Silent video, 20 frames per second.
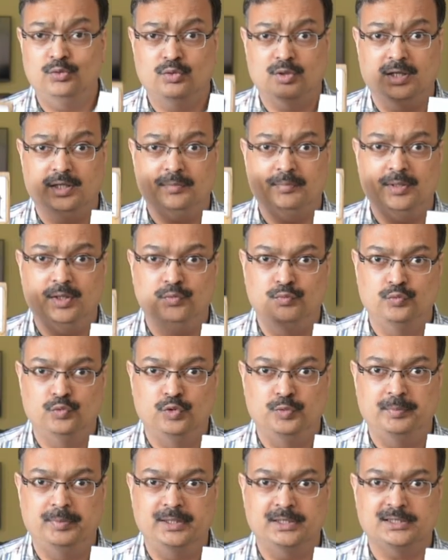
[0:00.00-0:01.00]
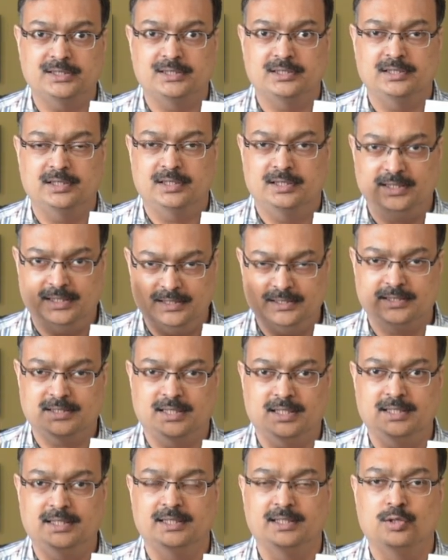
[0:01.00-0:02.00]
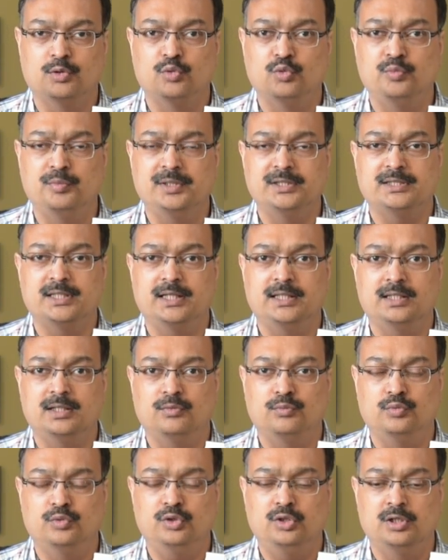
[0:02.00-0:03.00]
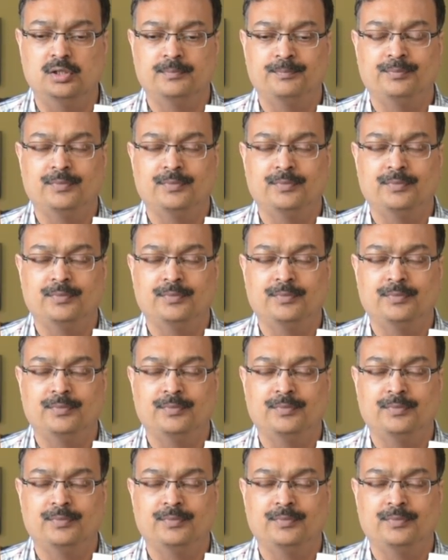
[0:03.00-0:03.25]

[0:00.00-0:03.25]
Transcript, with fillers: to cut my wood piece that is cutting the groove inside the wood.